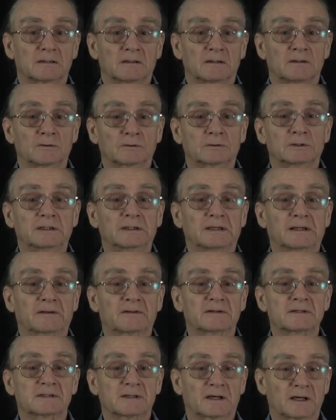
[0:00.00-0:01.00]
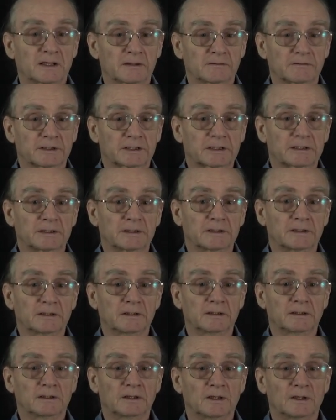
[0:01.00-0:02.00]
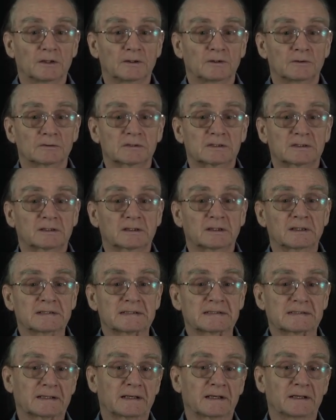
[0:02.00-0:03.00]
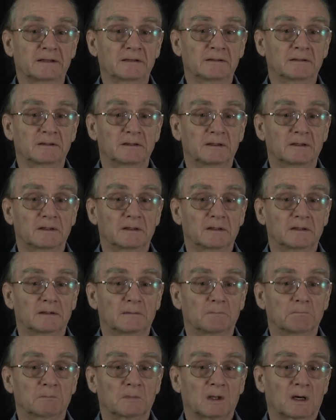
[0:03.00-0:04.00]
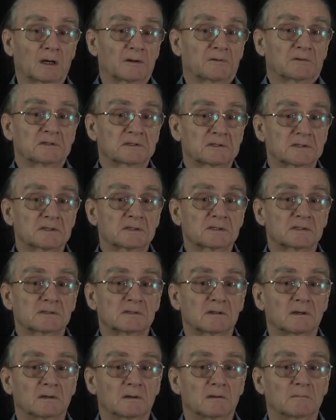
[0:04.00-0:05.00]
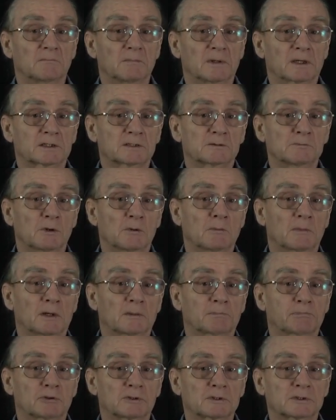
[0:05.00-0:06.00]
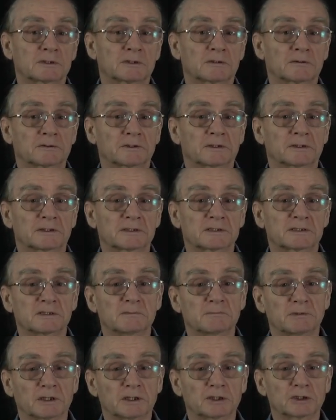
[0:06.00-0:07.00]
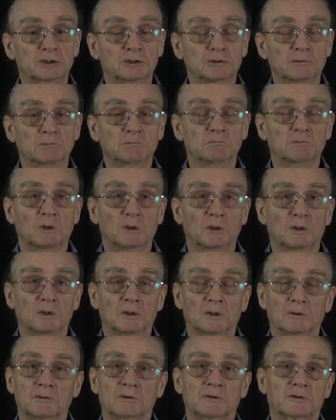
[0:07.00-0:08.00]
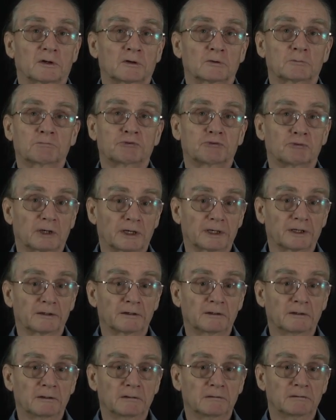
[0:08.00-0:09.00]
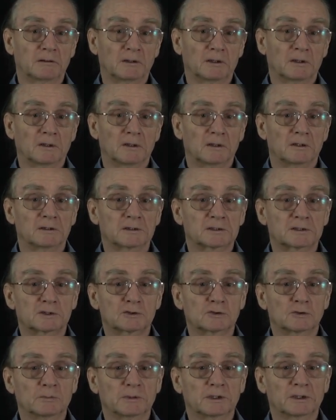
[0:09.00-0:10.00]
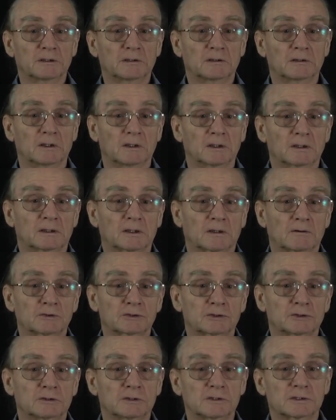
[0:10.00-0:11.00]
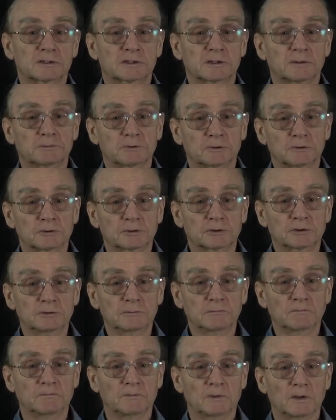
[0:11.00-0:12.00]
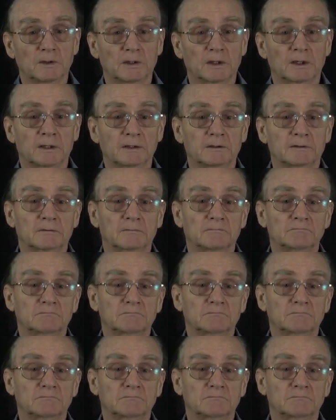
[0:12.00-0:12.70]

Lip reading: looking at this hierarchy, you can say, this is maximum a posterior estimation without prior, assuming Gaussian distribution, and